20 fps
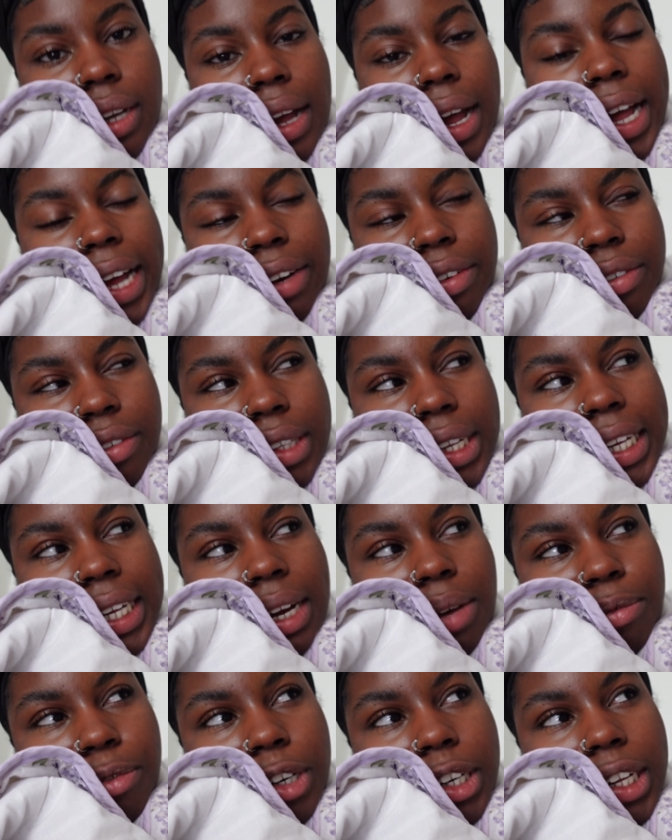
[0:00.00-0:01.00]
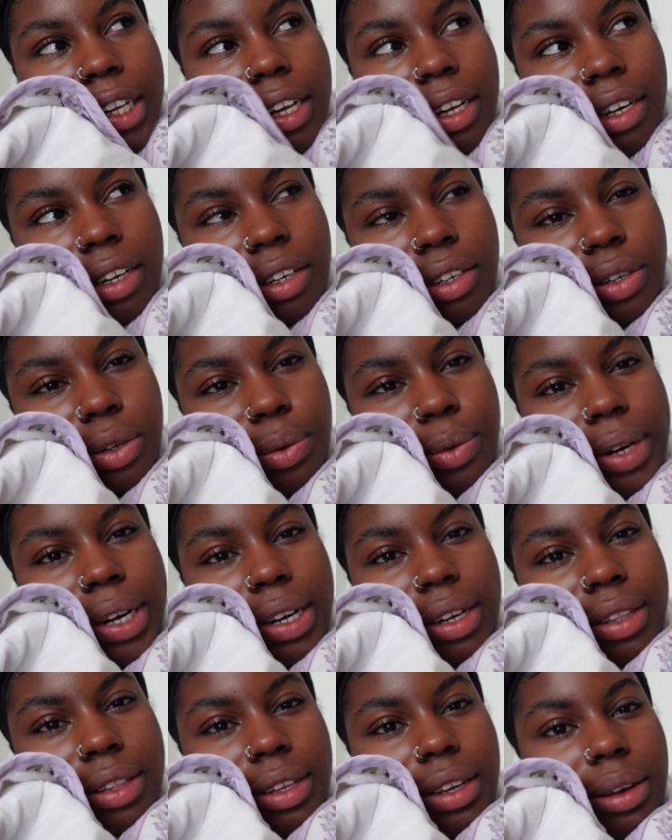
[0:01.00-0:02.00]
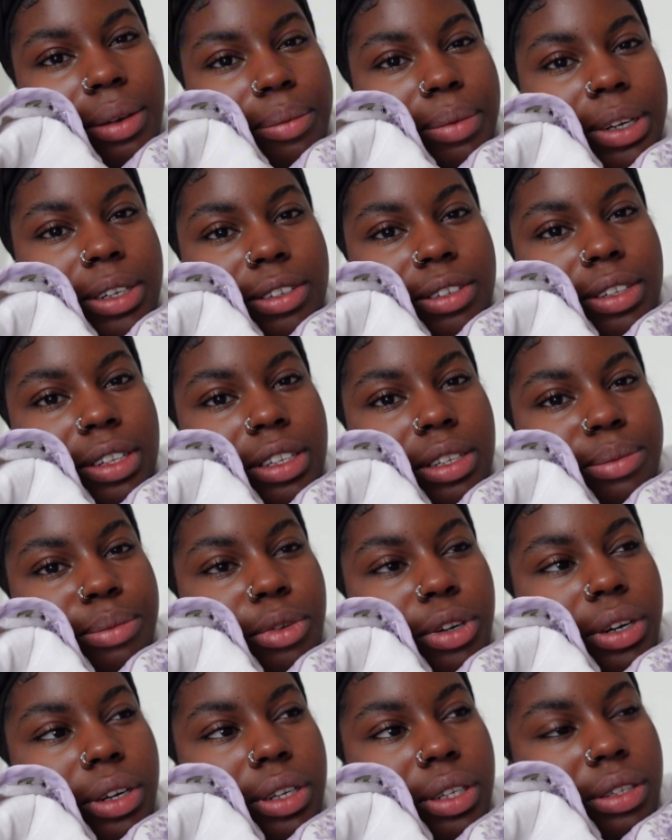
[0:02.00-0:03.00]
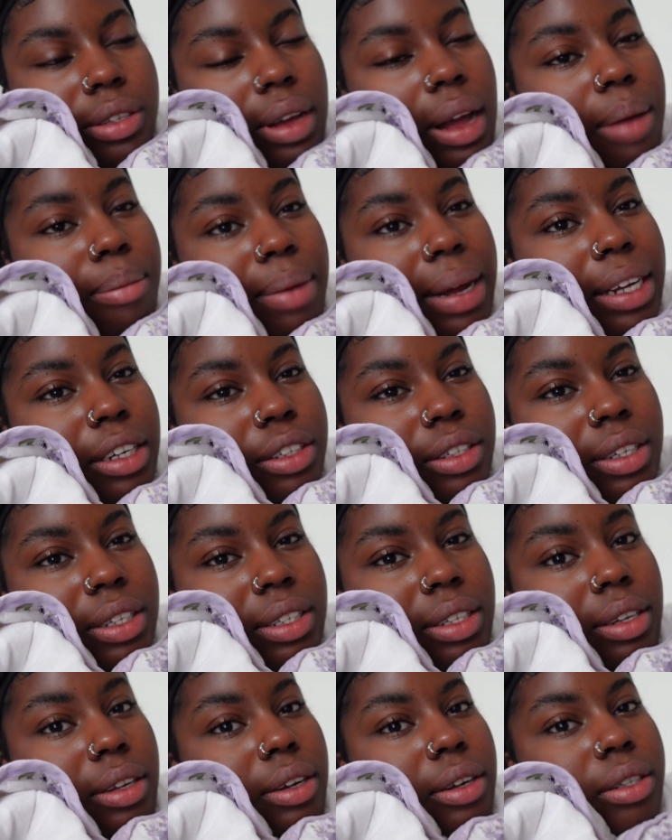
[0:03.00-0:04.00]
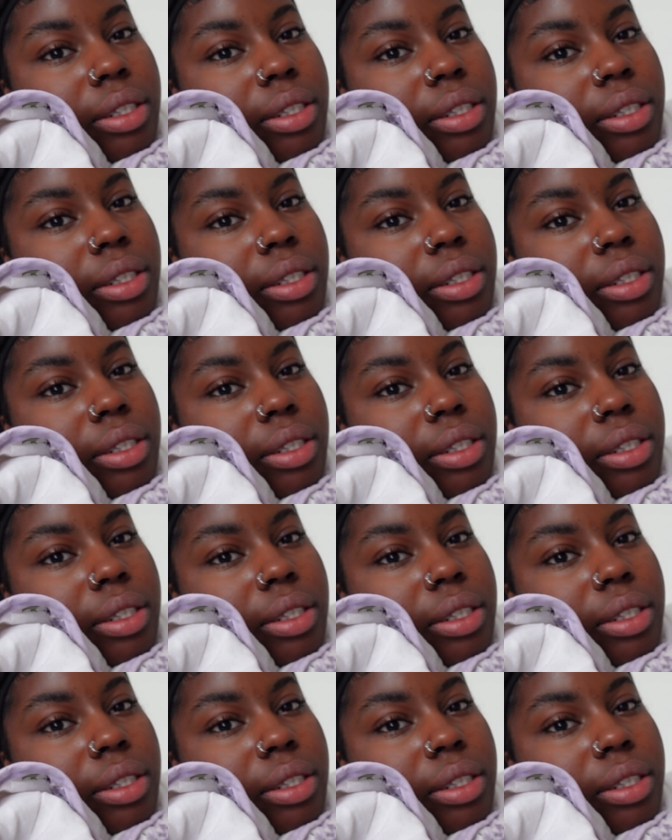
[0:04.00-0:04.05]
I don't think I'm really gonna do anything much this morning, so I might just see y'all